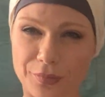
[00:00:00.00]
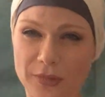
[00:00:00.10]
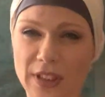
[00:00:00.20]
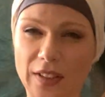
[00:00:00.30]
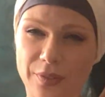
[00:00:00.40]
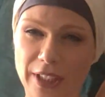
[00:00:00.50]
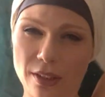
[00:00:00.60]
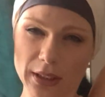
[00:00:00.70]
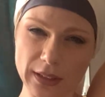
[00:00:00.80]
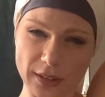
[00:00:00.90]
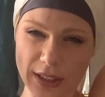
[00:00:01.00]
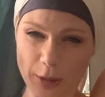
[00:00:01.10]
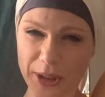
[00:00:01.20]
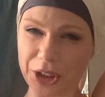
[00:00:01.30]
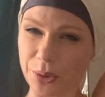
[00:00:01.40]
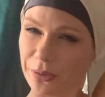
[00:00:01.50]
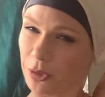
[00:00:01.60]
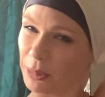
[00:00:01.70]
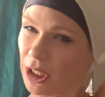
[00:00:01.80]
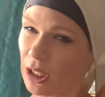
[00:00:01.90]
this veil is a little bit short
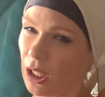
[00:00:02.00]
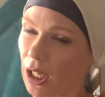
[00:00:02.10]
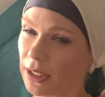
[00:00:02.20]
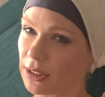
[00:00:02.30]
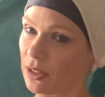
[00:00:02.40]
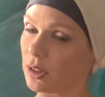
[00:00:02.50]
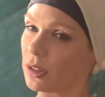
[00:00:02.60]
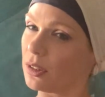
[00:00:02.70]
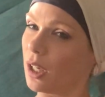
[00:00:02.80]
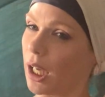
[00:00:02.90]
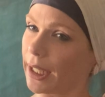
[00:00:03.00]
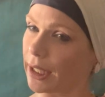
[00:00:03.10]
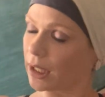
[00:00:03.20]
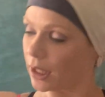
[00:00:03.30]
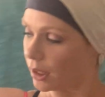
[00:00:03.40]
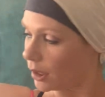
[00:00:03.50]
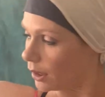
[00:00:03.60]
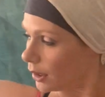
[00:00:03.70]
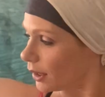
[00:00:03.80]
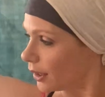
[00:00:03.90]
for me. I just got it and
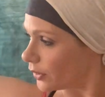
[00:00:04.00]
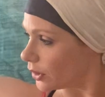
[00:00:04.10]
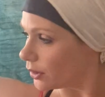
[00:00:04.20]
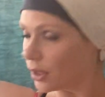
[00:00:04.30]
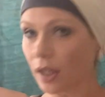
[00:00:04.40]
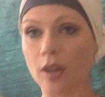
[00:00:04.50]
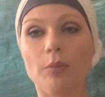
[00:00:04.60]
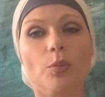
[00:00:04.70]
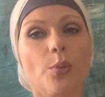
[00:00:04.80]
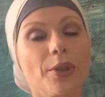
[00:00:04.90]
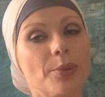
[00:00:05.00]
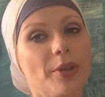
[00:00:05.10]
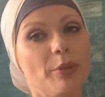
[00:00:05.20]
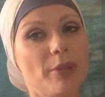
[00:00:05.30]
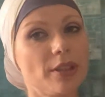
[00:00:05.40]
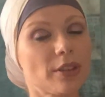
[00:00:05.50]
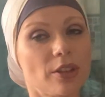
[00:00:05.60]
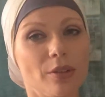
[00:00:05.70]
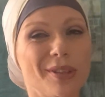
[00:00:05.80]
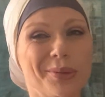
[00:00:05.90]
I haven't worked with it much,
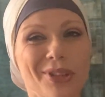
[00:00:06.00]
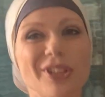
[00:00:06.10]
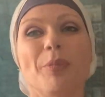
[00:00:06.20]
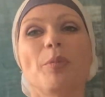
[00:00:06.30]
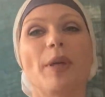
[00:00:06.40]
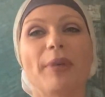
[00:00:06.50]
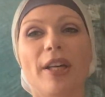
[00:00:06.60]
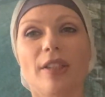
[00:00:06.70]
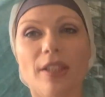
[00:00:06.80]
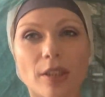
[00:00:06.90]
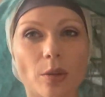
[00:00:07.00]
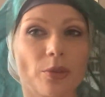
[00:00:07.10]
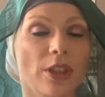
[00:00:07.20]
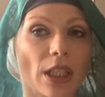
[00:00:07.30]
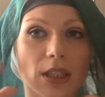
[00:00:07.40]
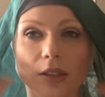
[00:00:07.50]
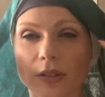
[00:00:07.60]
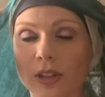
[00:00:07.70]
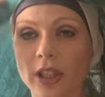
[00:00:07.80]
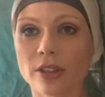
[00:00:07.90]
so it was on top of my pile, and hopefully I can do
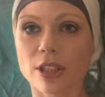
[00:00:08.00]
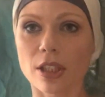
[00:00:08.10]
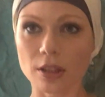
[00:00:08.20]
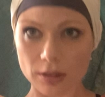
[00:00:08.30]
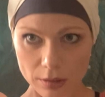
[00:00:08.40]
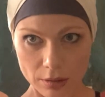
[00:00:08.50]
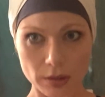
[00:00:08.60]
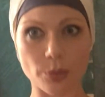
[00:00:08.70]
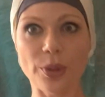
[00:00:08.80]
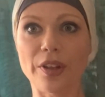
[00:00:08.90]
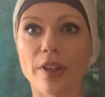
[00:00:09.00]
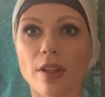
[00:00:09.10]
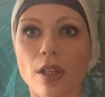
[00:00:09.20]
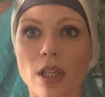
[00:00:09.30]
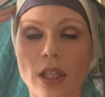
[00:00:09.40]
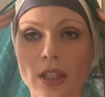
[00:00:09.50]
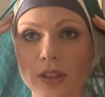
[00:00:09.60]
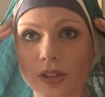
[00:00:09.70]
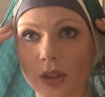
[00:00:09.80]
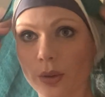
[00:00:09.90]
this hairstyle with it.
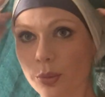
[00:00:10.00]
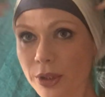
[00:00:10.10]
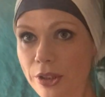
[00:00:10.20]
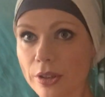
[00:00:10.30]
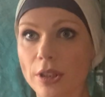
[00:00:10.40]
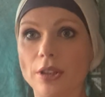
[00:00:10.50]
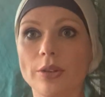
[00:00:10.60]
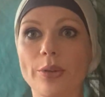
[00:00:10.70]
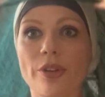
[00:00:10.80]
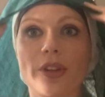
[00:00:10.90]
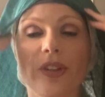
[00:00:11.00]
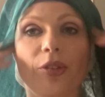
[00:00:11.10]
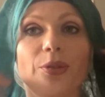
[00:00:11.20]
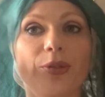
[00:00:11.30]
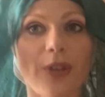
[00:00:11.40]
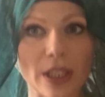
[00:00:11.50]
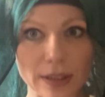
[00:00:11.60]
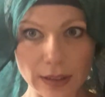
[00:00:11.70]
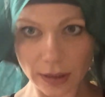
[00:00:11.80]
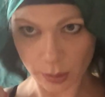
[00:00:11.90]
So when you're going to do this
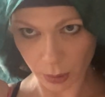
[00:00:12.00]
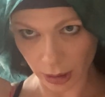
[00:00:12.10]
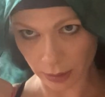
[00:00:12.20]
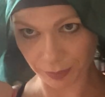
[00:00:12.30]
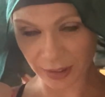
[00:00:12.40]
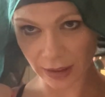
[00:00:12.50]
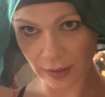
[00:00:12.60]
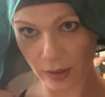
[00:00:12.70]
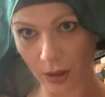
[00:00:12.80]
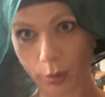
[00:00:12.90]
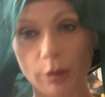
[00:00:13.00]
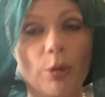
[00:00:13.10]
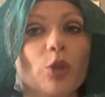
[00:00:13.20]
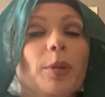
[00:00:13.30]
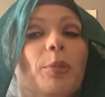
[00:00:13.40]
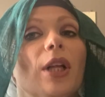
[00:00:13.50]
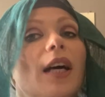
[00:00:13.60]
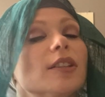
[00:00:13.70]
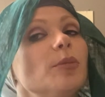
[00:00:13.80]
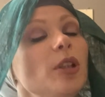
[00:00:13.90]
fancy one, and this is the one that most people
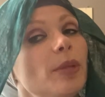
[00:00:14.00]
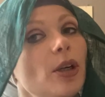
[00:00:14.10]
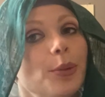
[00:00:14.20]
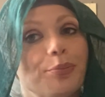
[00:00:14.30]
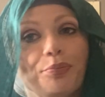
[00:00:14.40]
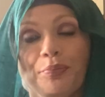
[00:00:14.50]
ask me about,